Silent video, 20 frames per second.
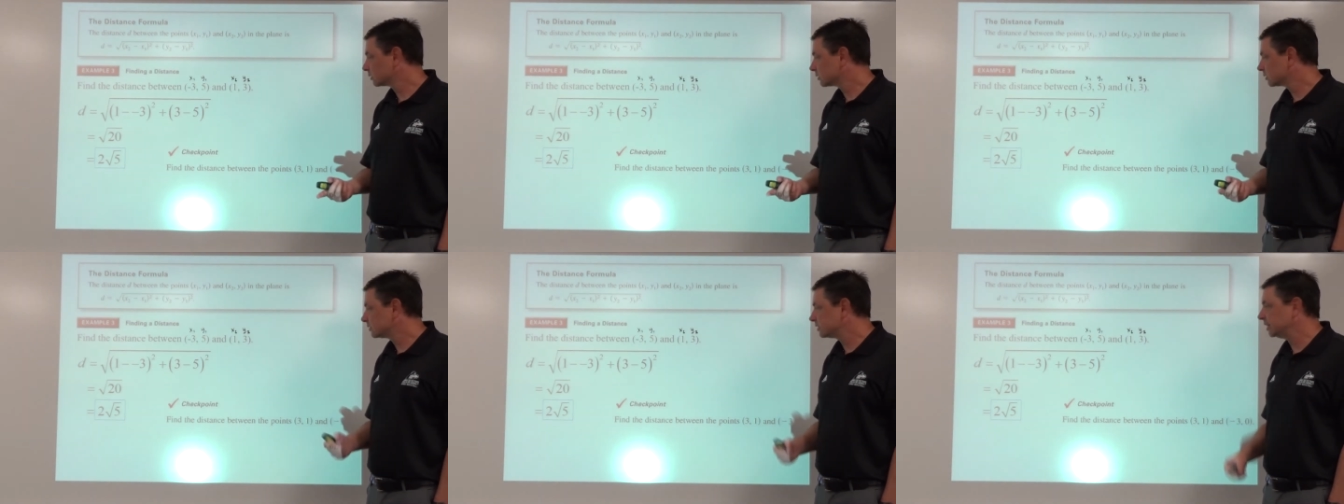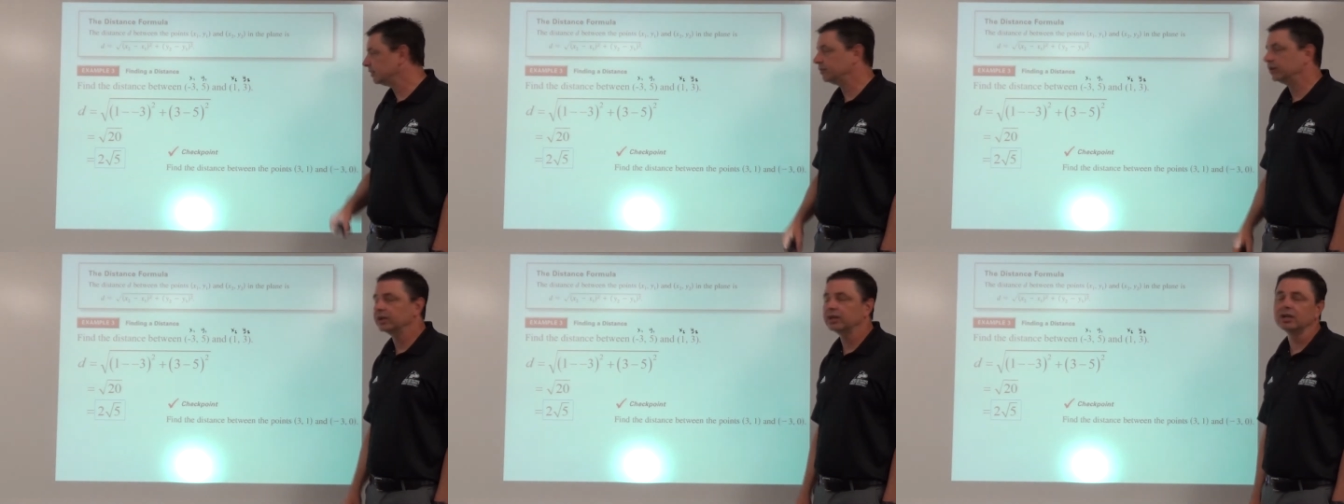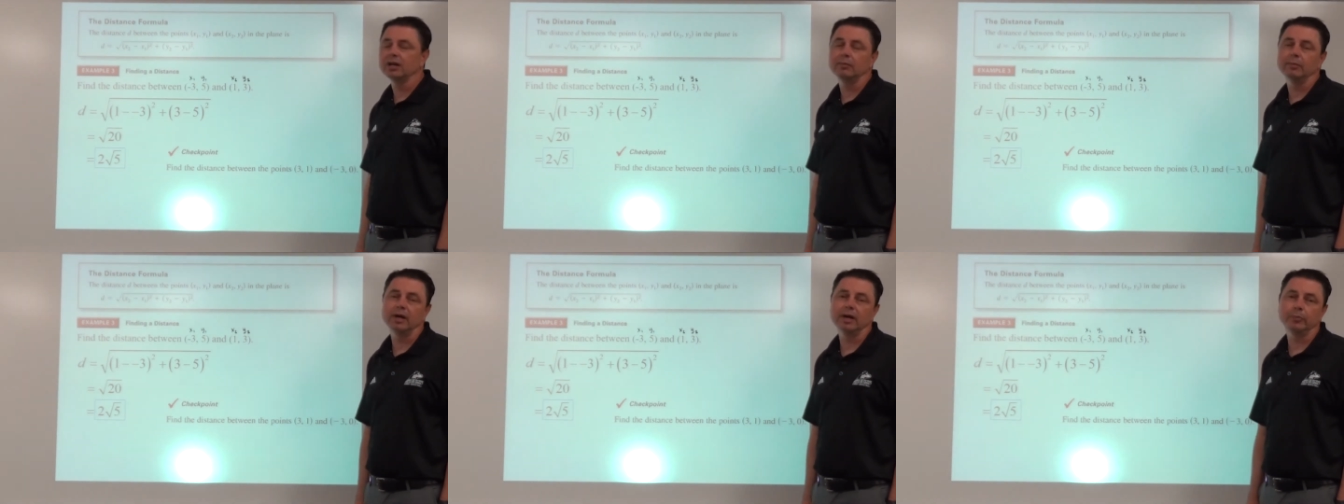see if you can
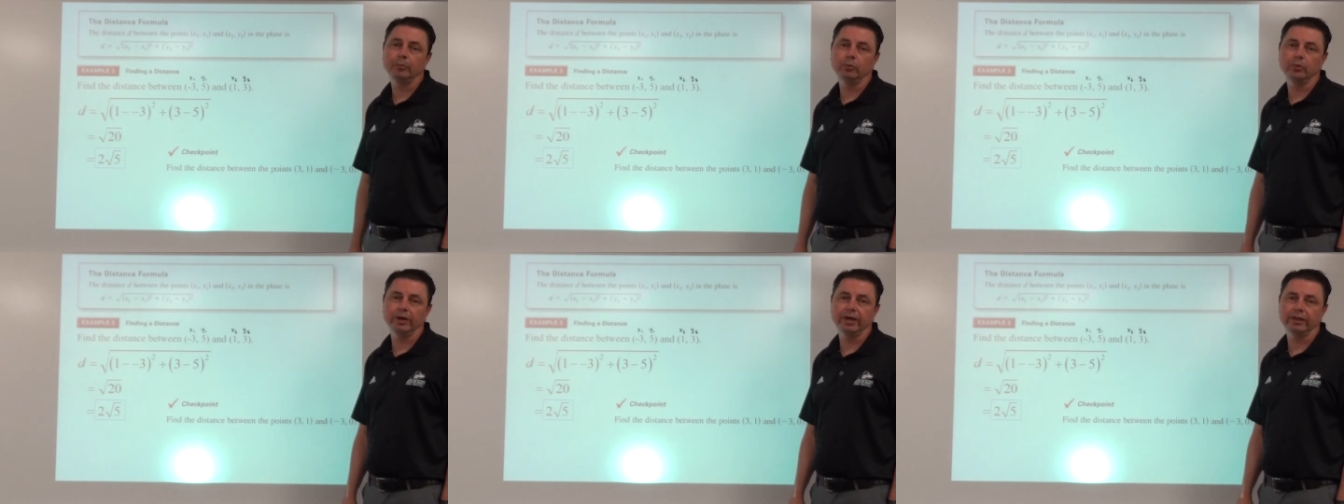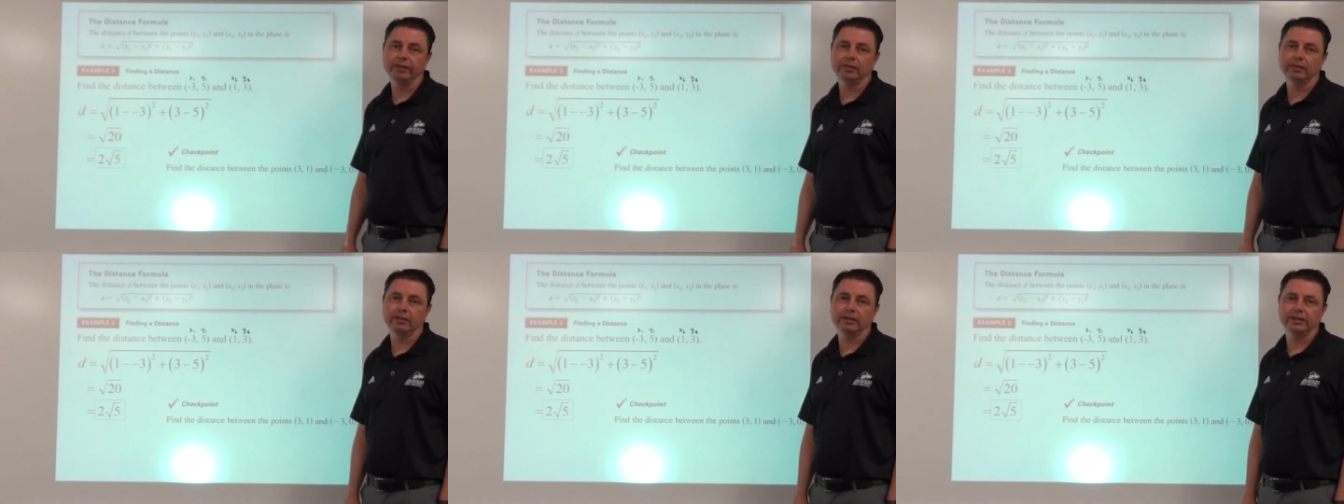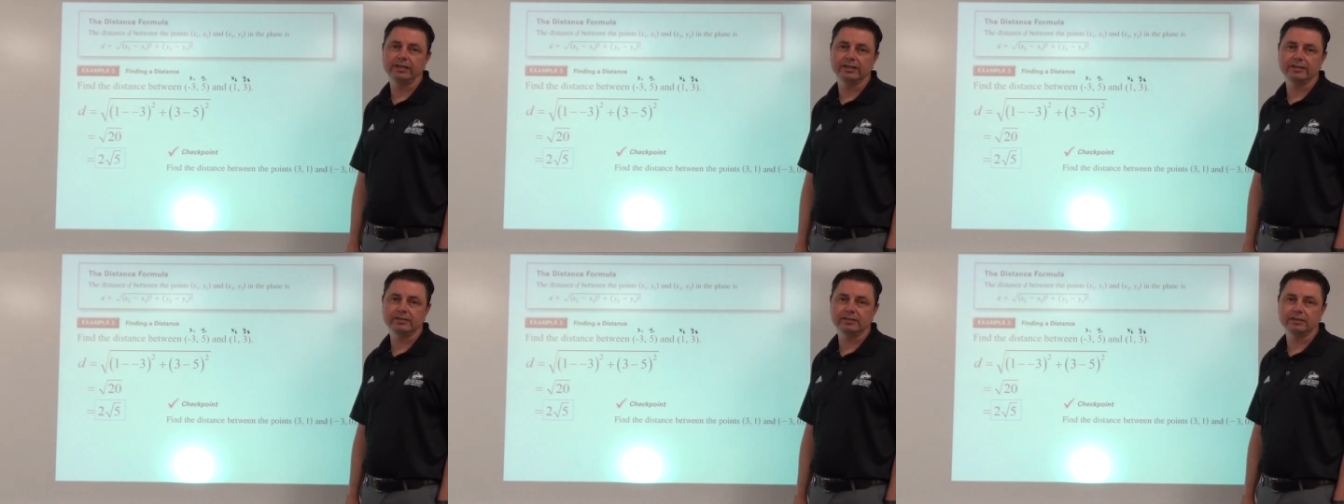come up with the
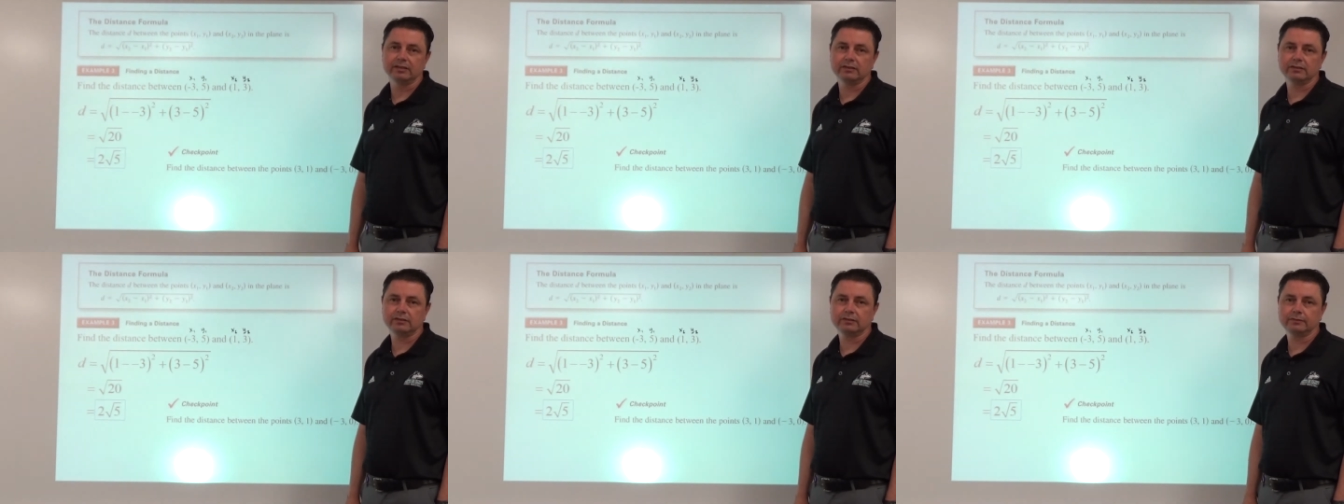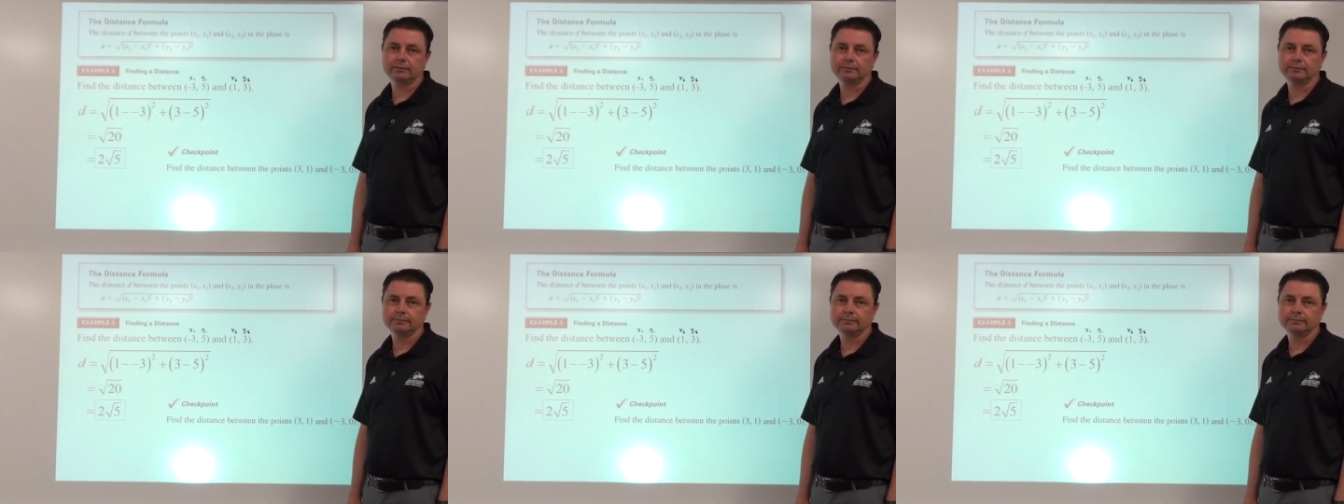distance.